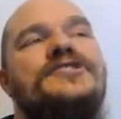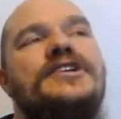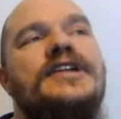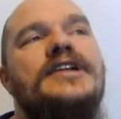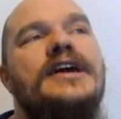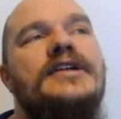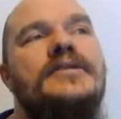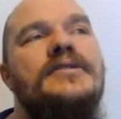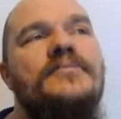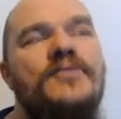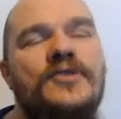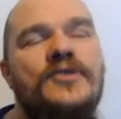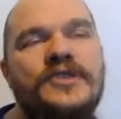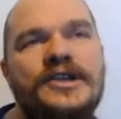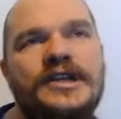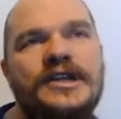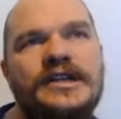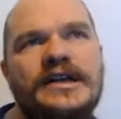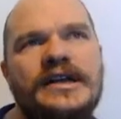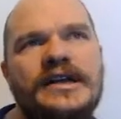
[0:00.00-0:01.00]
that in more
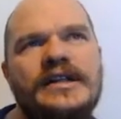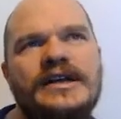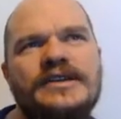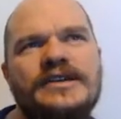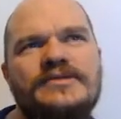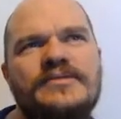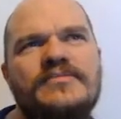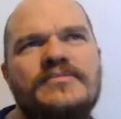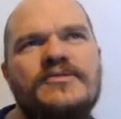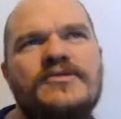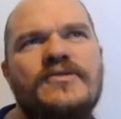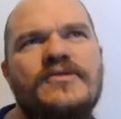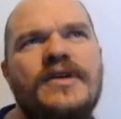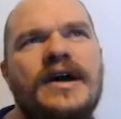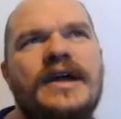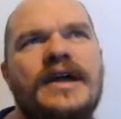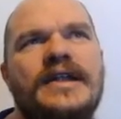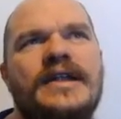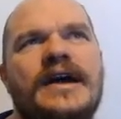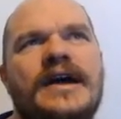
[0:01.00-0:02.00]
detail as we move,
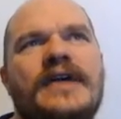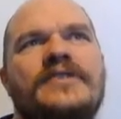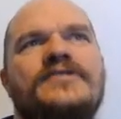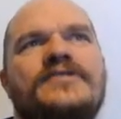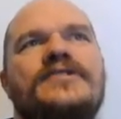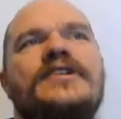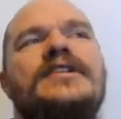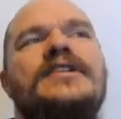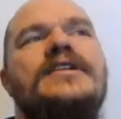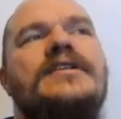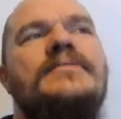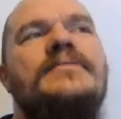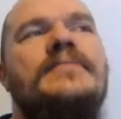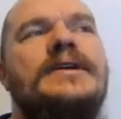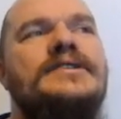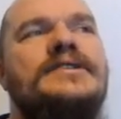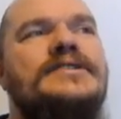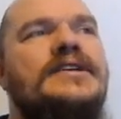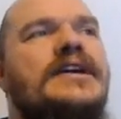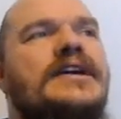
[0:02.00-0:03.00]
and how to see it in the
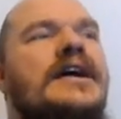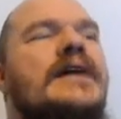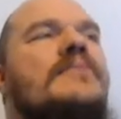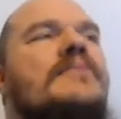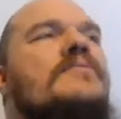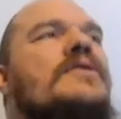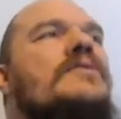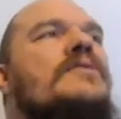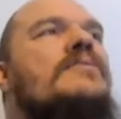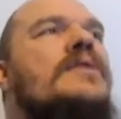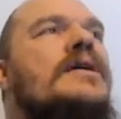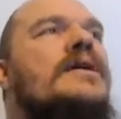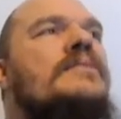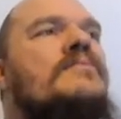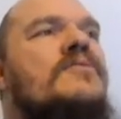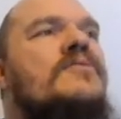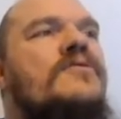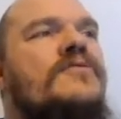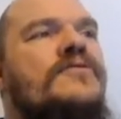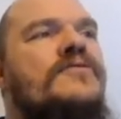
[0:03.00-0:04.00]
basic game when we
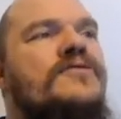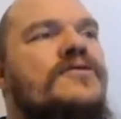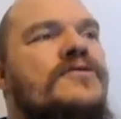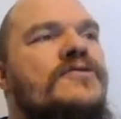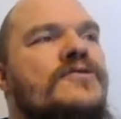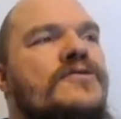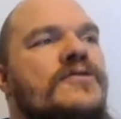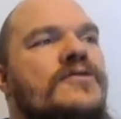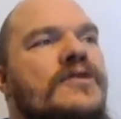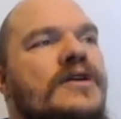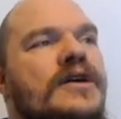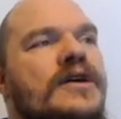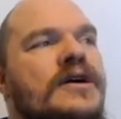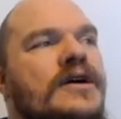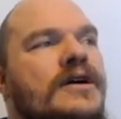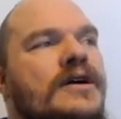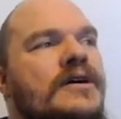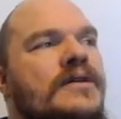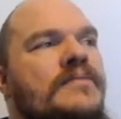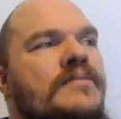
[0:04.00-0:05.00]
move to
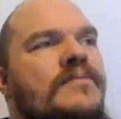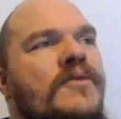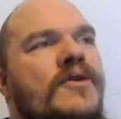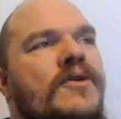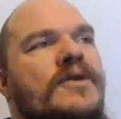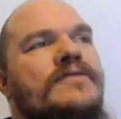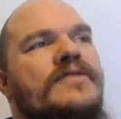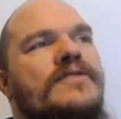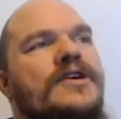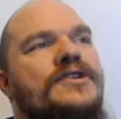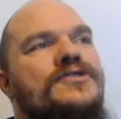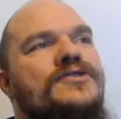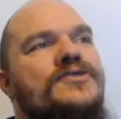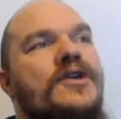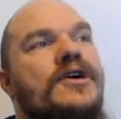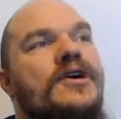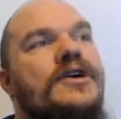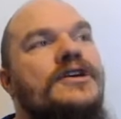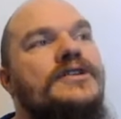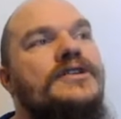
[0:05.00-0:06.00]
more advanced
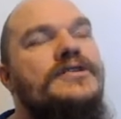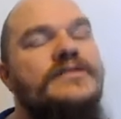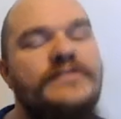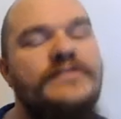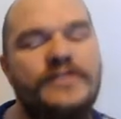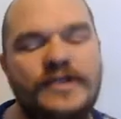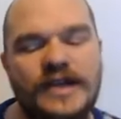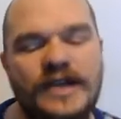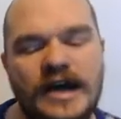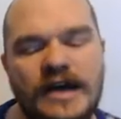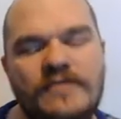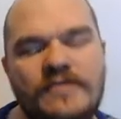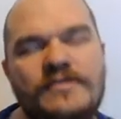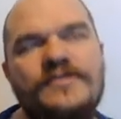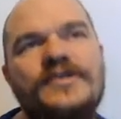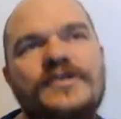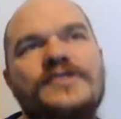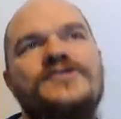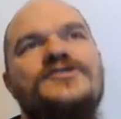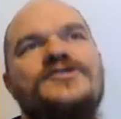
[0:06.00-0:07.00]
rockets. For now,
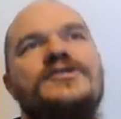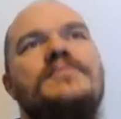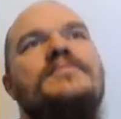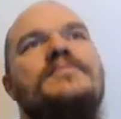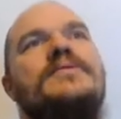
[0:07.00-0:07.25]
with this simple